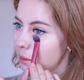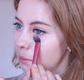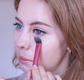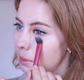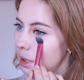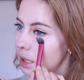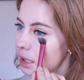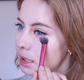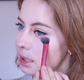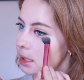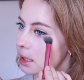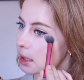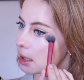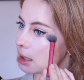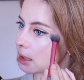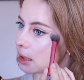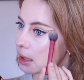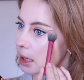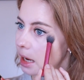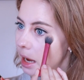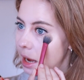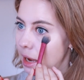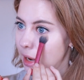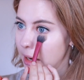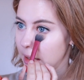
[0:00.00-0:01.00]
makes it
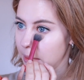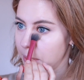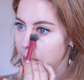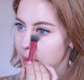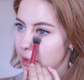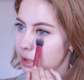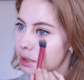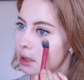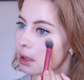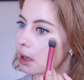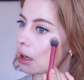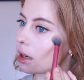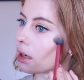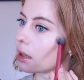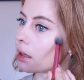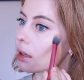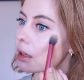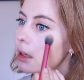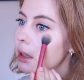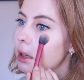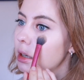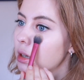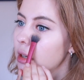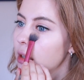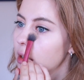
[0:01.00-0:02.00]
a tiny bit
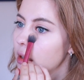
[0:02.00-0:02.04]
darker.